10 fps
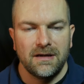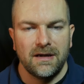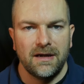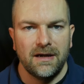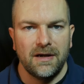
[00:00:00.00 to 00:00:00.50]

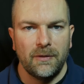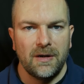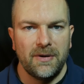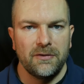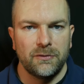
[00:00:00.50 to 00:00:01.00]
uh,
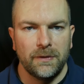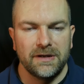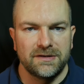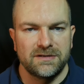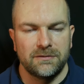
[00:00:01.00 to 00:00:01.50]
where both
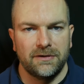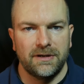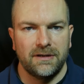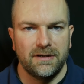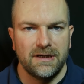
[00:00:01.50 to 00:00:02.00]
wheels are on
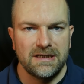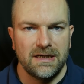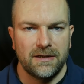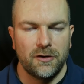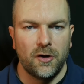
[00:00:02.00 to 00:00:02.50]
a,
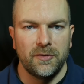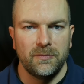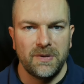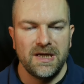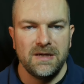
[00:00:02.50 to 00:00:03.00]
a
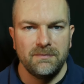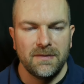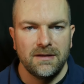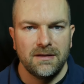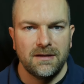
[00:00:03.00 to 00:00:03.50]
common beam.
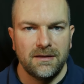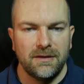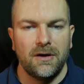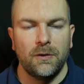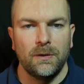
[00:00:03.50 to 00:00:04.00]

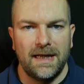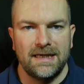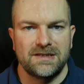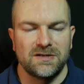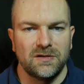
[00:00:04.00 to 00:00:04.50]
The whole
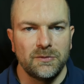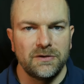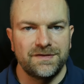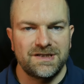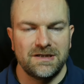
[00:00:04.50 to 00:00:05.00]
axle
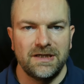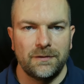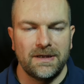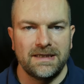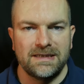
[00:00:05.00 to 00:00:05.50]
moves
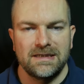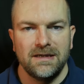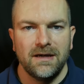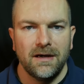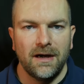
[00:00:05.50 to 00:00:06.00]
sideways
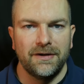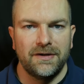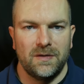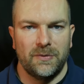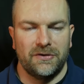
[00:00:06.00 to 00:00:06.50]

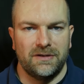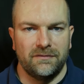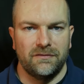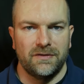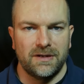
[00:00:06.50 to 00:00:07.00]
under the body
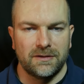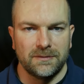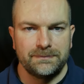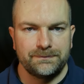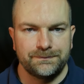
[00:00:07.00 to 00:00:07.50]
of the vehicle.